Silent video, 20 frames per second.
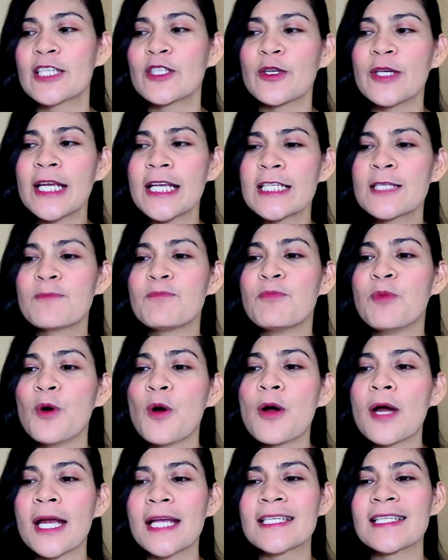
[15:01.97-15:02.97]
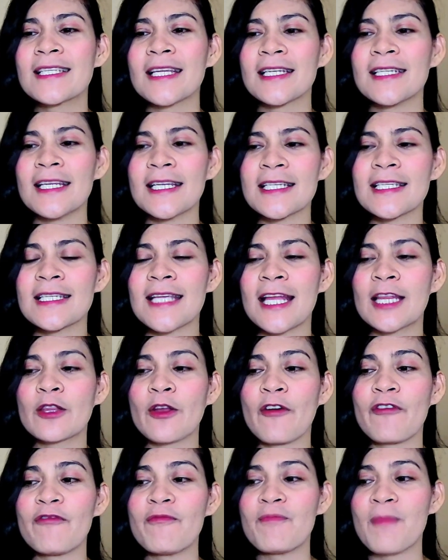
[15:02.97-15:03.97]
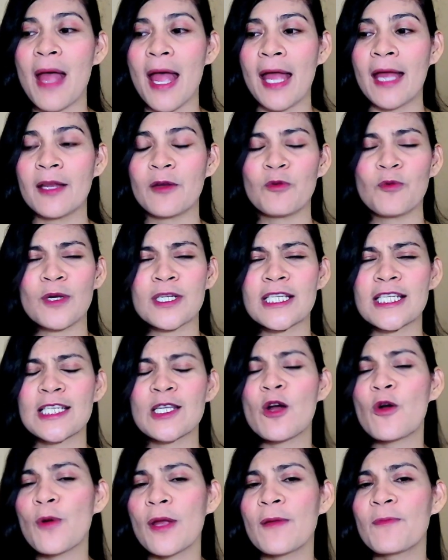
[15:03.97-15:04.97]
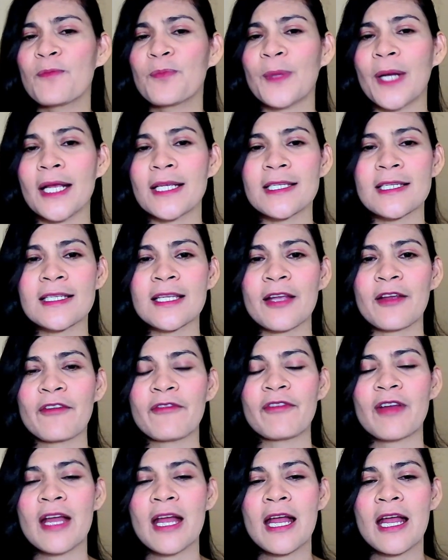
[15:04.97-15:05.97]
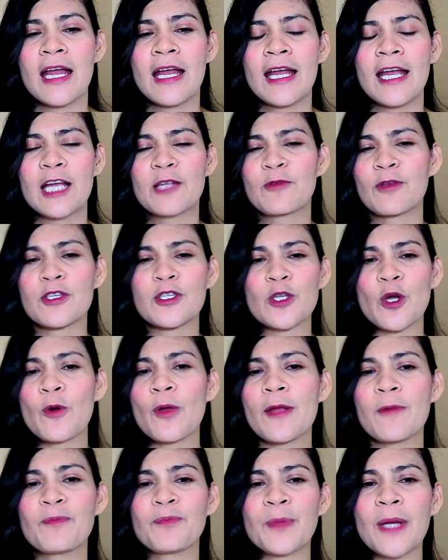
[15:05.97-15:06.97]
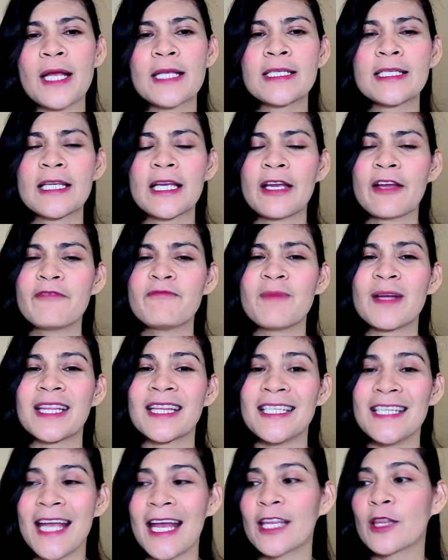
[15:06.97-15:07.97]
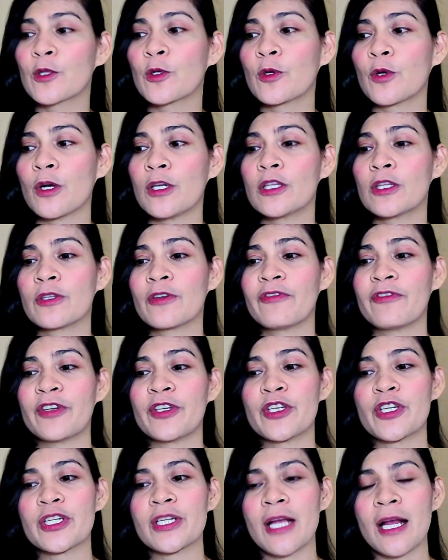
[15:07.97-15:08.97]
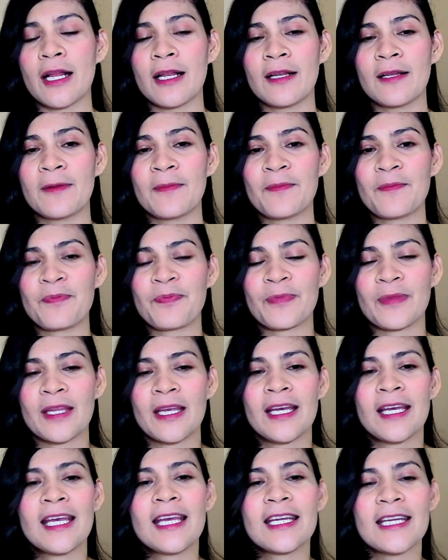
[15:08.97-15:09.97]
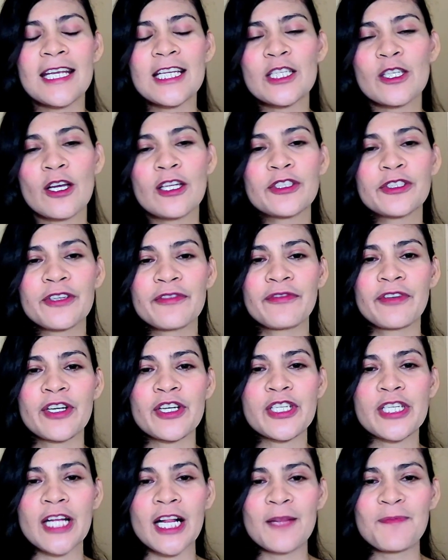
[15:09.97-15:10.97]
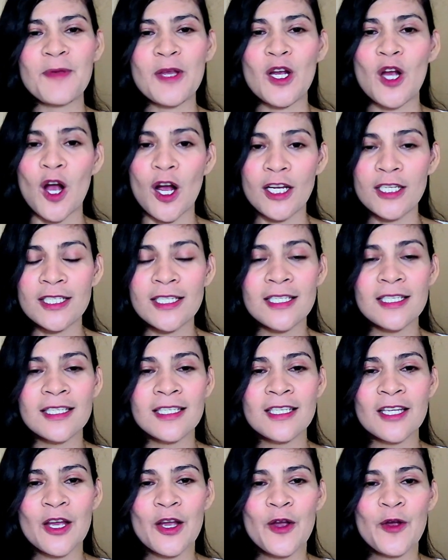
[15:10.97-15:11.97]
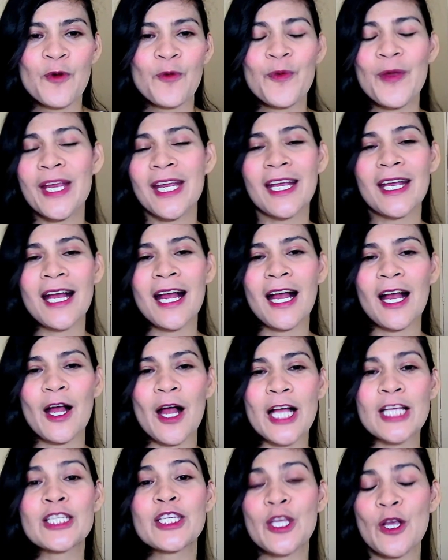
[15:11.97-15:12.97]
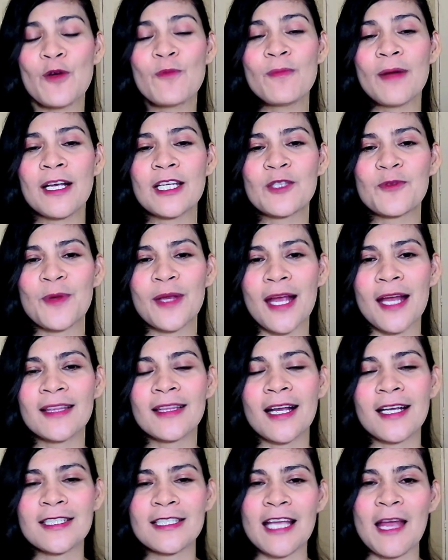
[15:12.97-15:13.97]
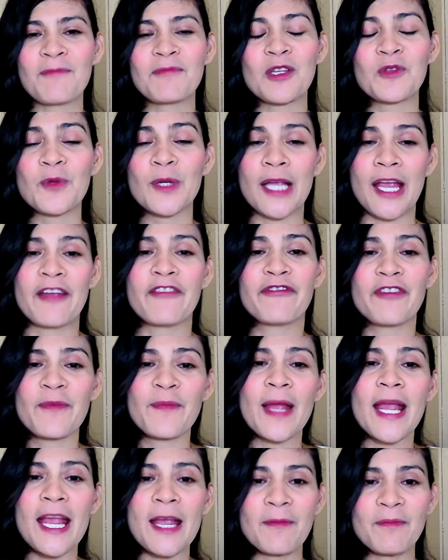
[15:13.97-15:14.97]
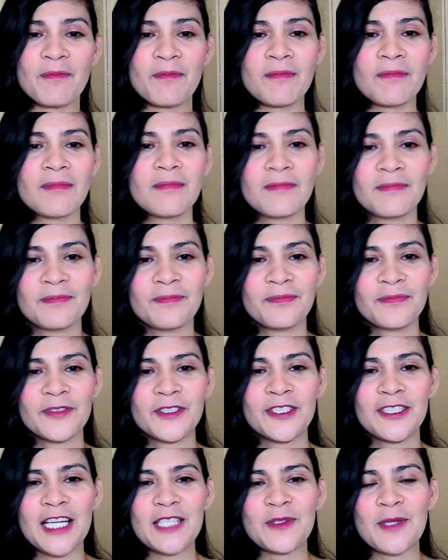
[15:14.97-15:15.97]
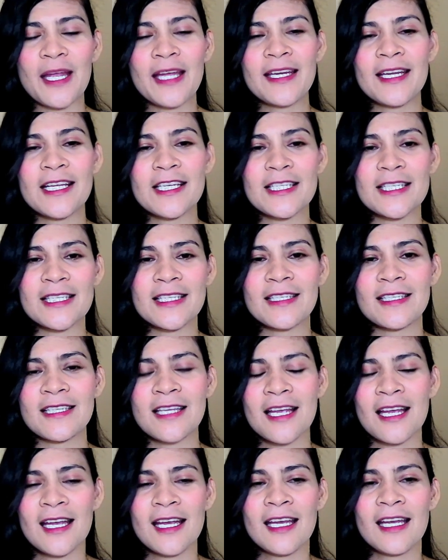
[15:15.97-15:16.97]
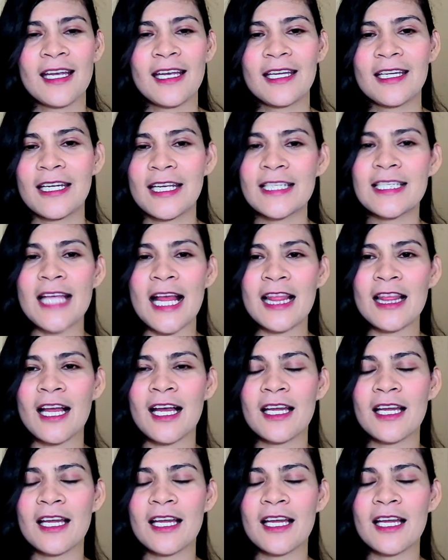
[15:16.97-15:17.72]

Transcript: so his book is The Descent of Man was so impressive. It was so impressive but yet controversial. It is controversial because as humans, we can't accept that we came from ape. So that's why it is a